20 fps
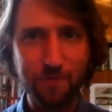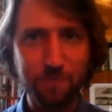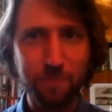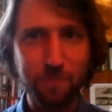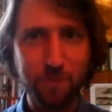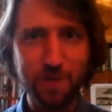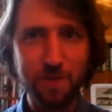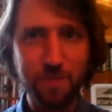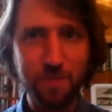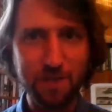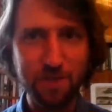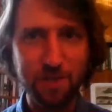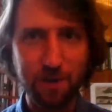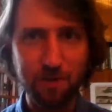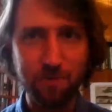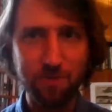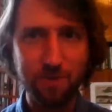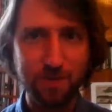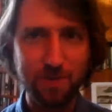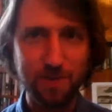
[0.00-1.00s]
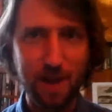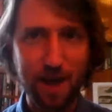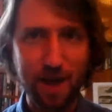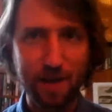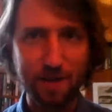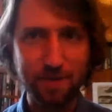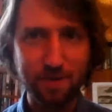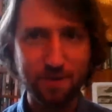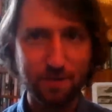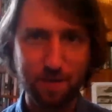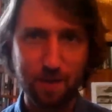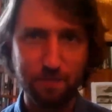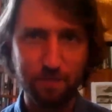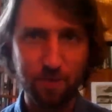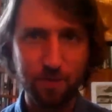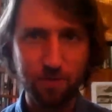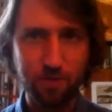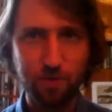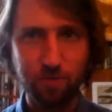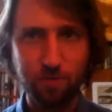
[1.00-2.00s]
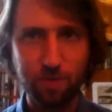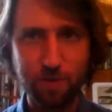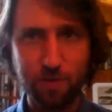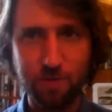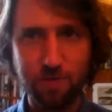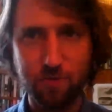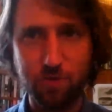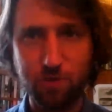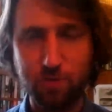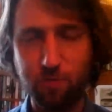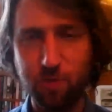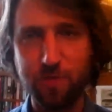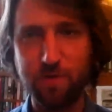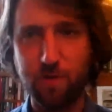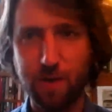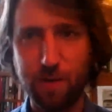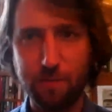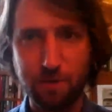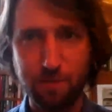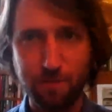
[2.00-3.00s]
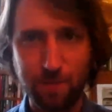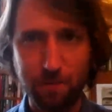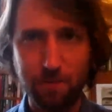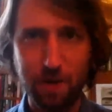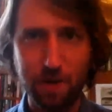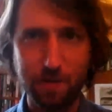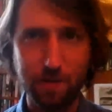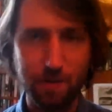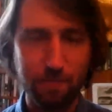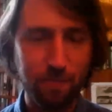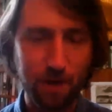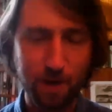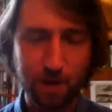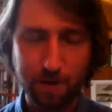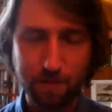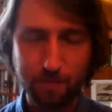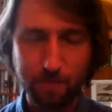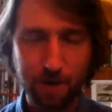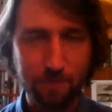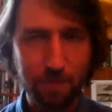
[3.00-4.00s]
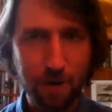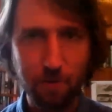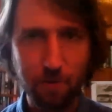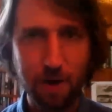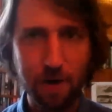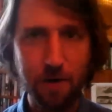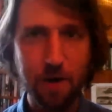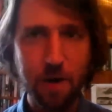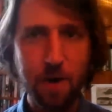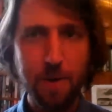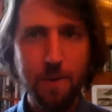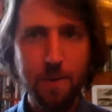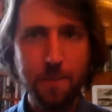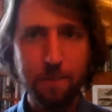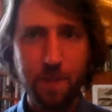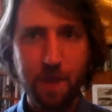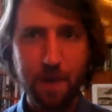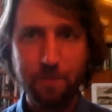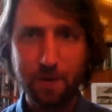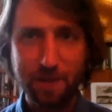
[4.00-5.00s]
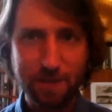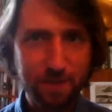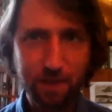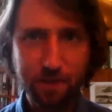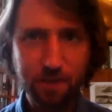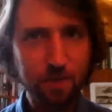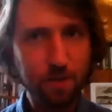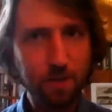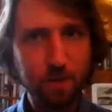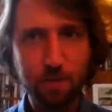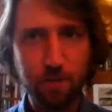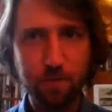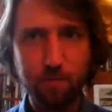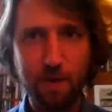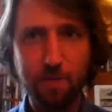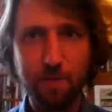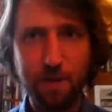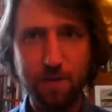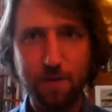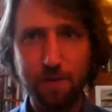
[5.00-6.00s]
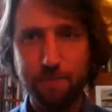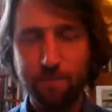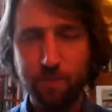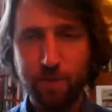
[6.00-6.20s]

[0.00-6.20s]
pretty much along these lines, I'm not sure whether she was corrupted by power, but certainly not by money.